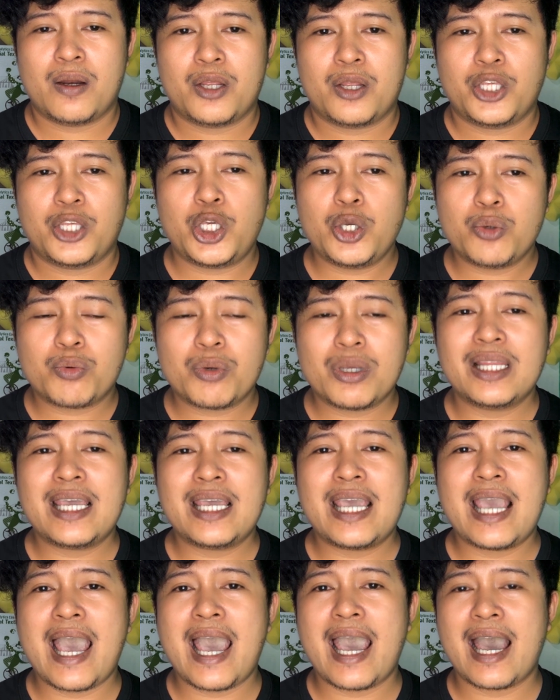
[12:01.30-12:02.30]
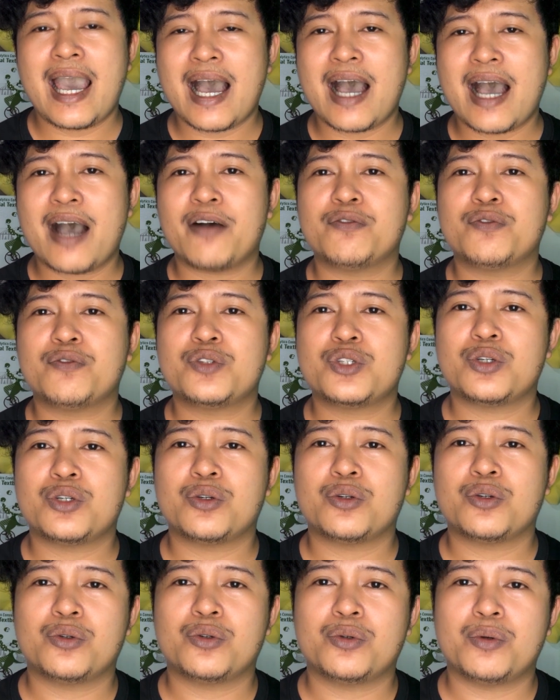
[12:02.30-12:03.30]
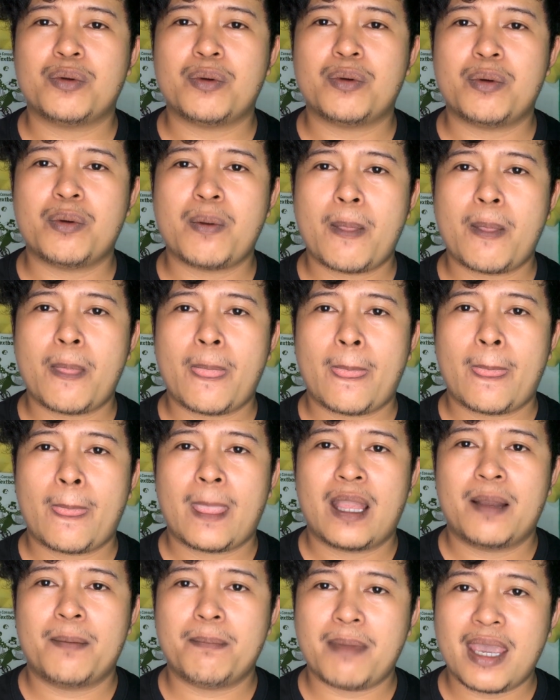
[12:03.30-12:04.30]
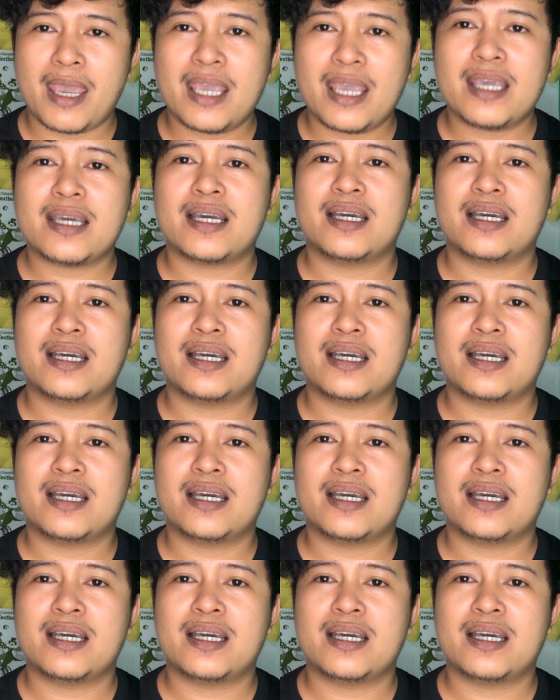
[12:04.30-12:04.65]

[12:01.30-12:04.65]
you really have to you